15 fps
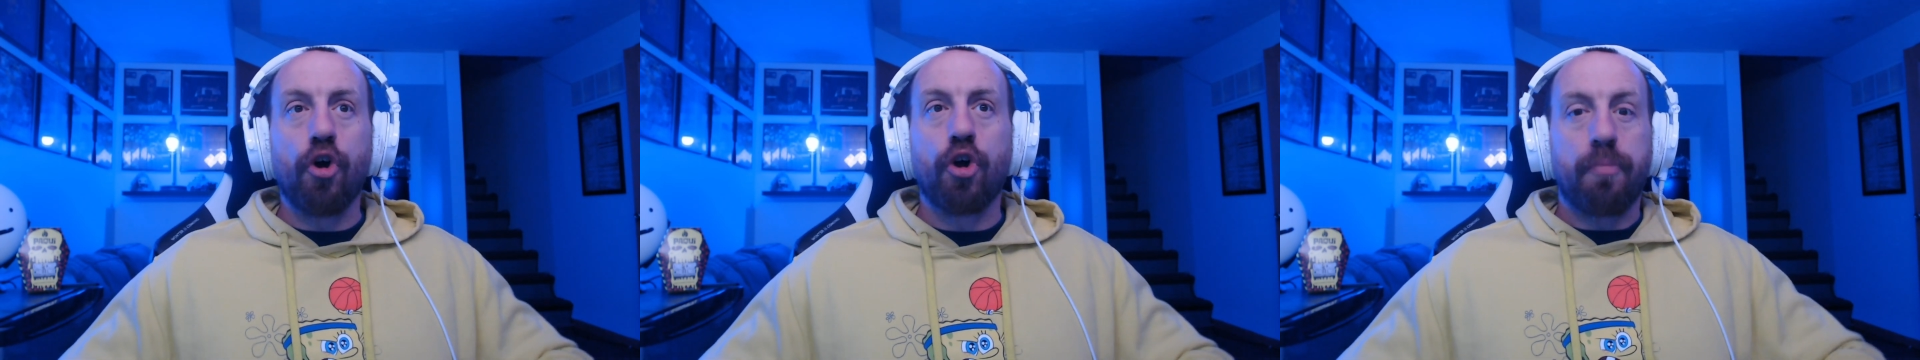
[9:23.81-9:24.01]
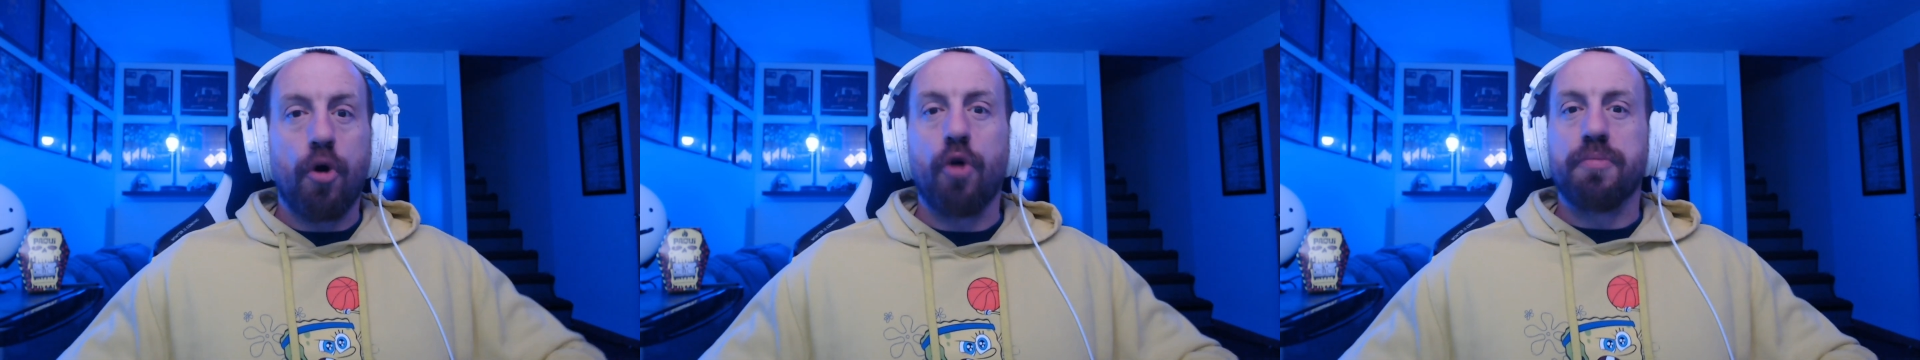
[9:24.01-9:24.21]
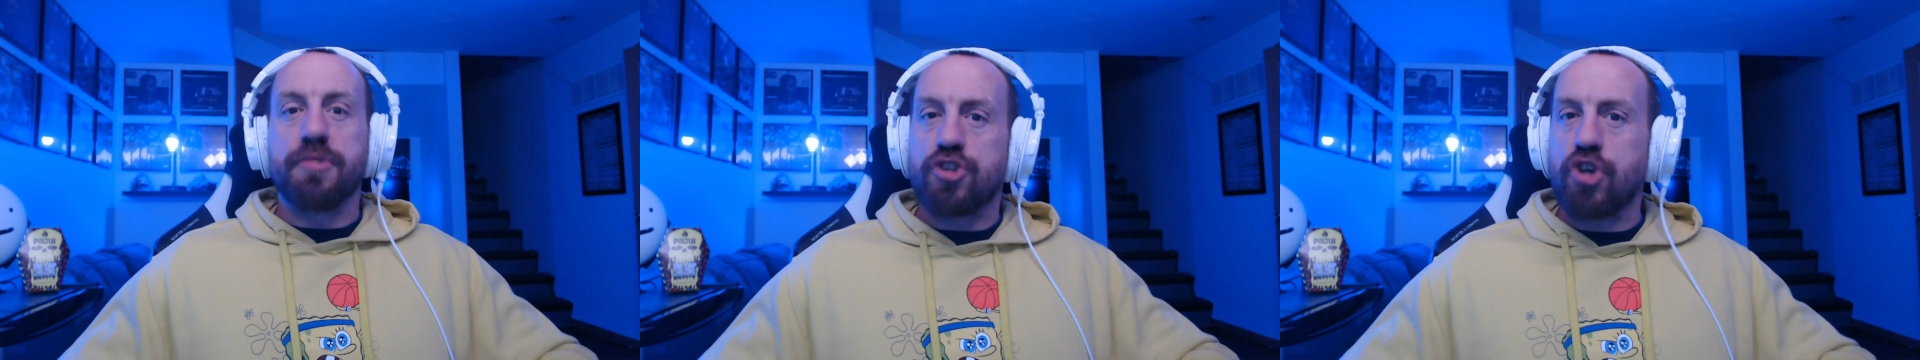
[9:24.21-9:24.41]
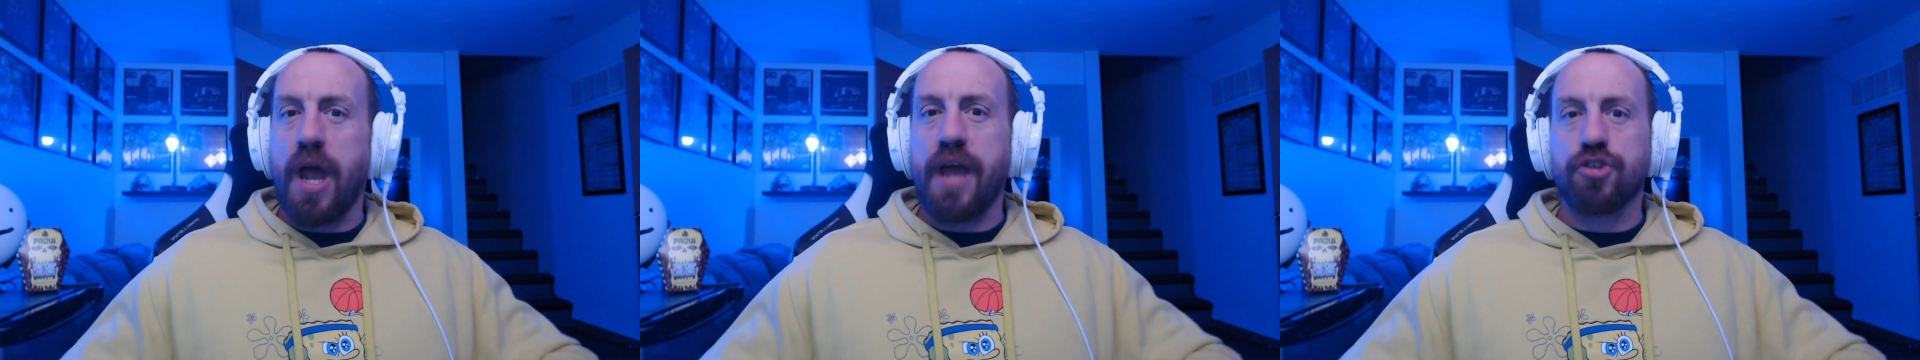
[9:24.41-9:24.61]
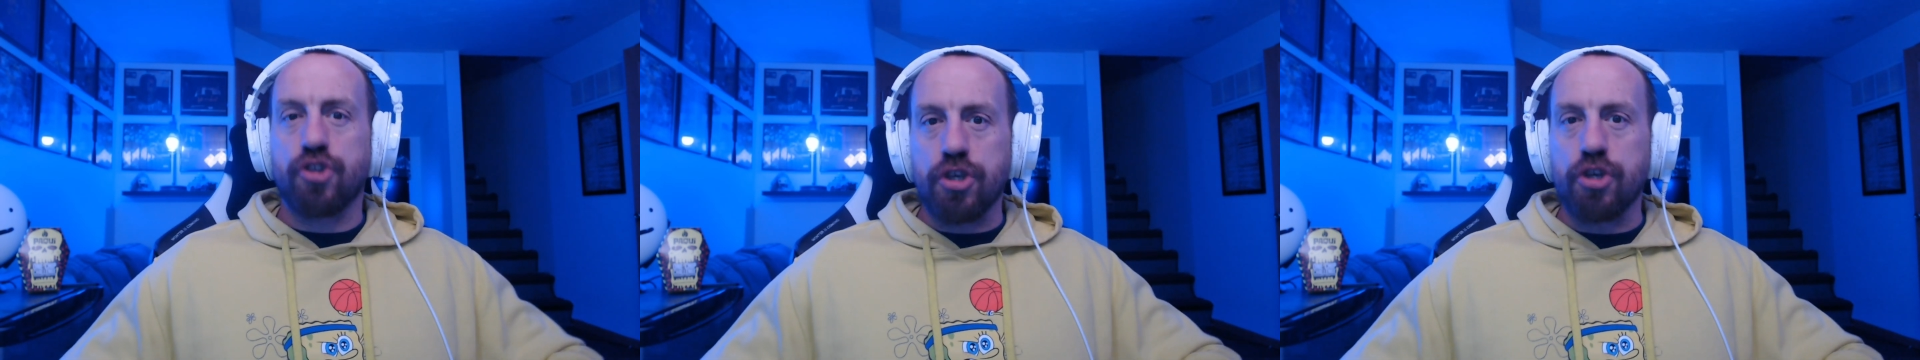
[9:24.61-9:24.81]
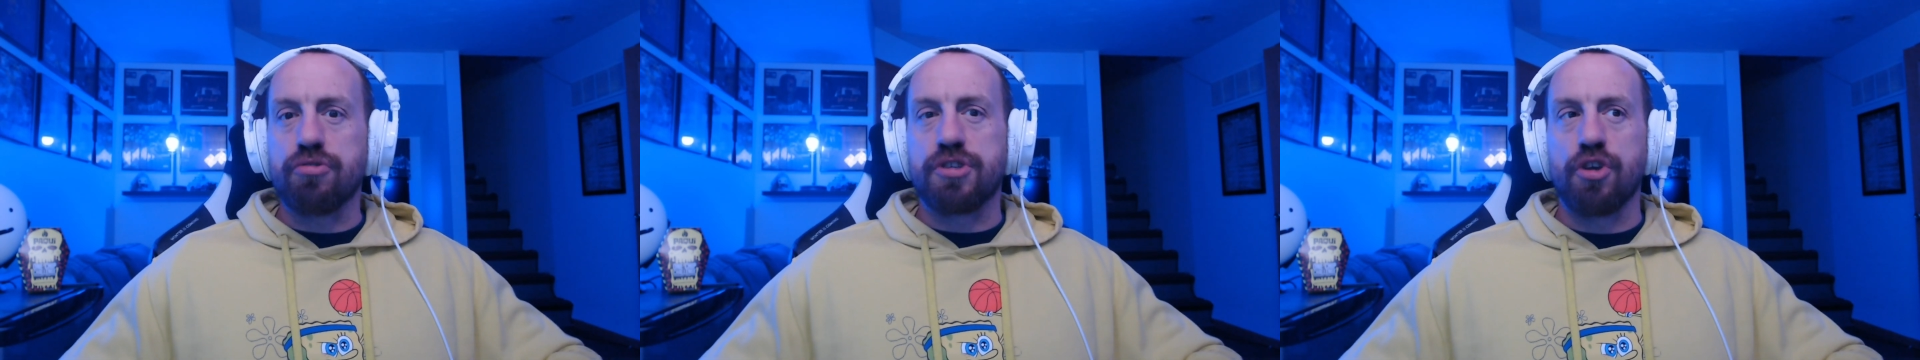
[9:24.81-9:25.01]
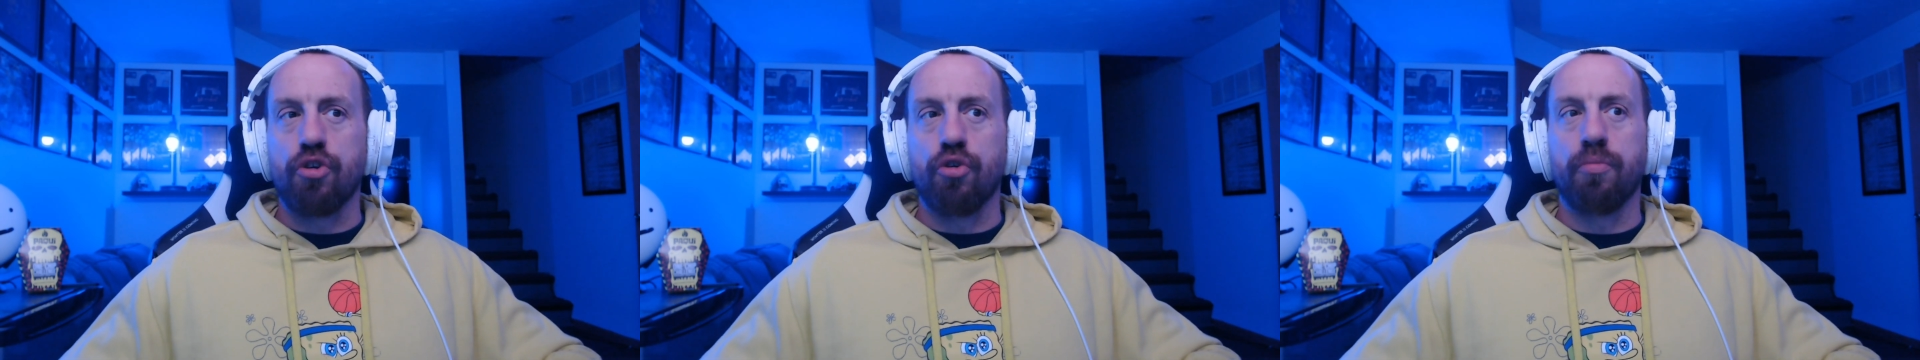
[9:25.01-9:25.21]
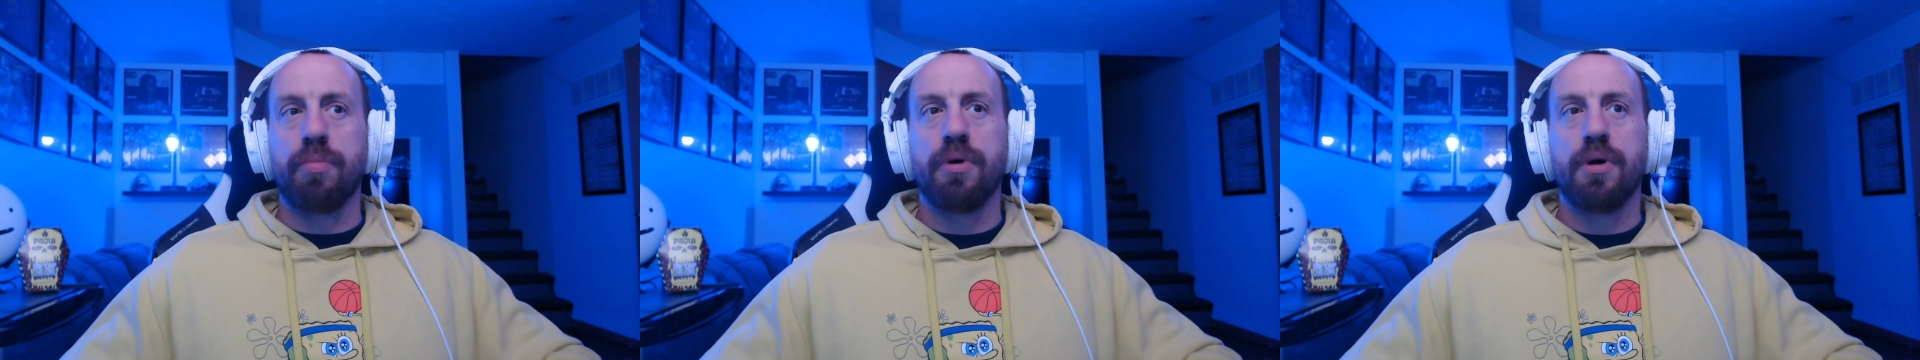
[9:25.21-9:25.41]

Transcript: Boom is changing YouTube